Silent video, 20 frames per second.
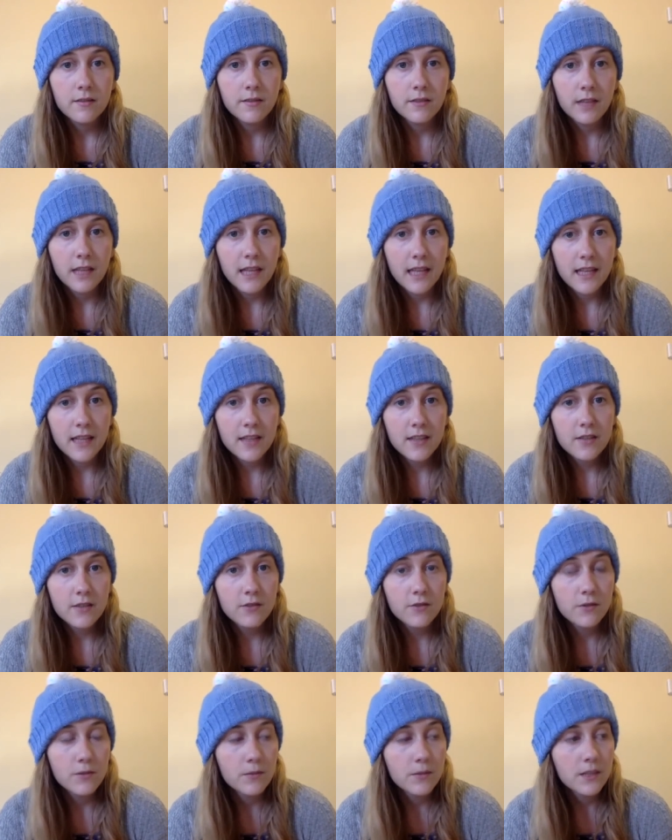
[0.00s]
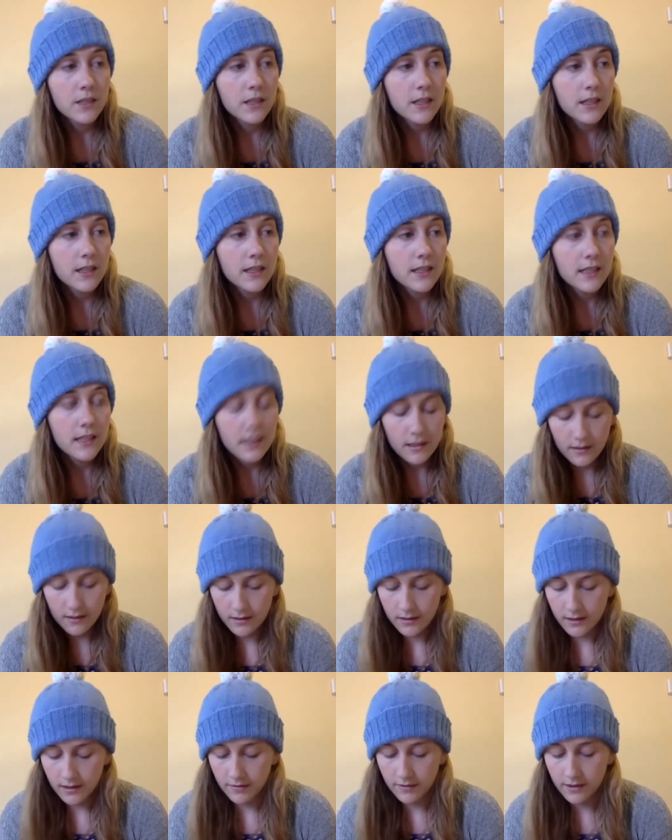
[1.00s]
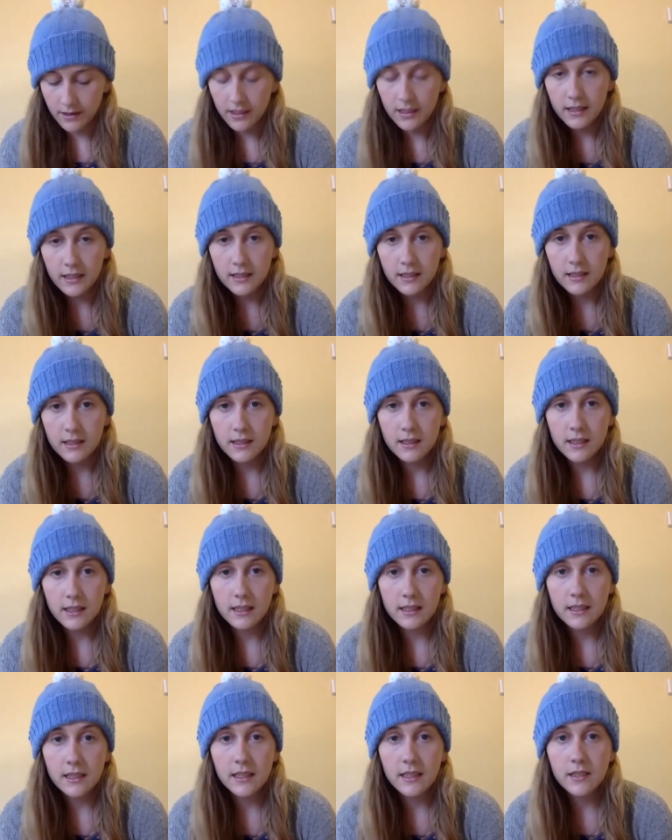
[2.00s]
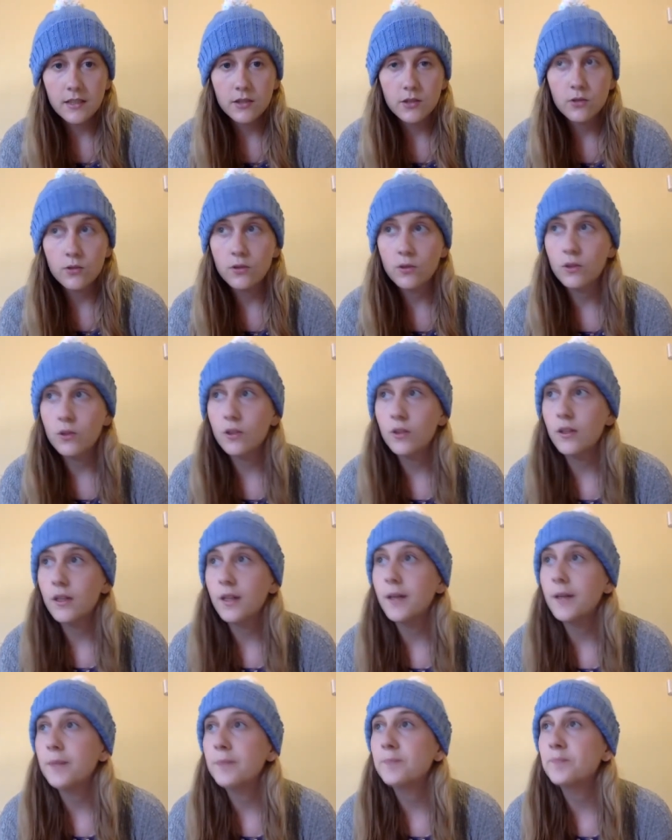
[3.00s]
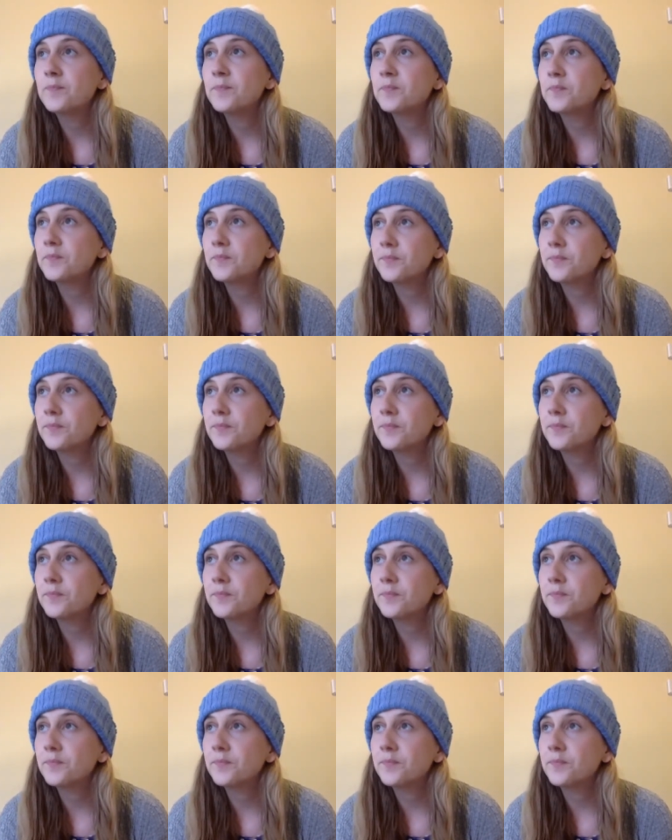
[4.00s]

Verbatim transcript: flares from the 1970s and 60s or um,